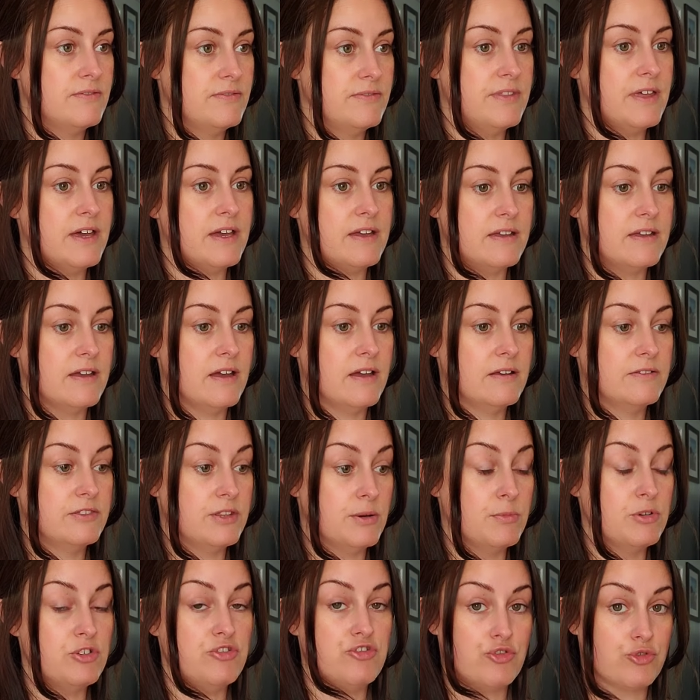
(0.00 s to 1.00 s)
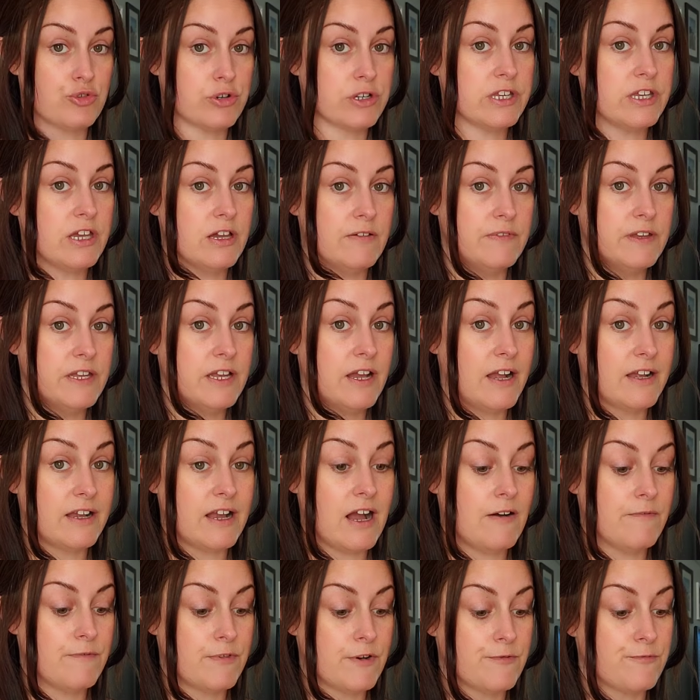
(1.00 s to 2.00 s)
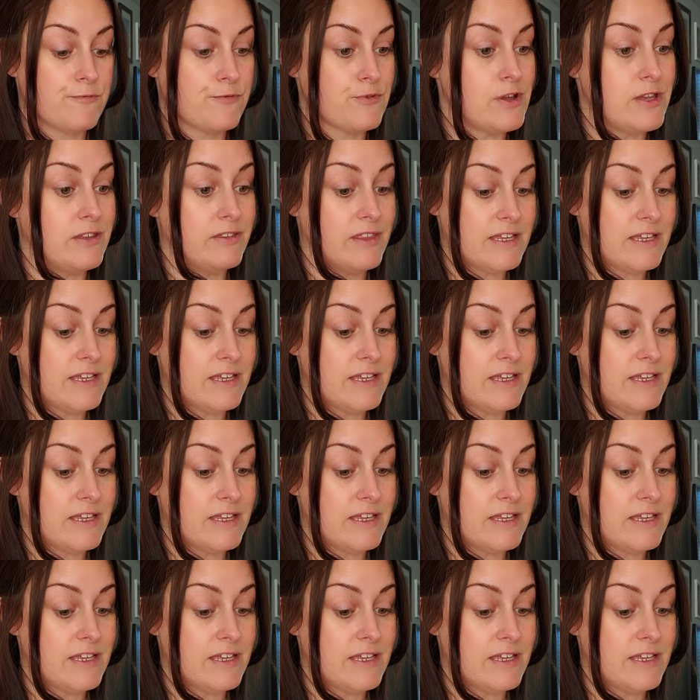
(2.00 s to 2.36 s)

that the majority of it I got for free.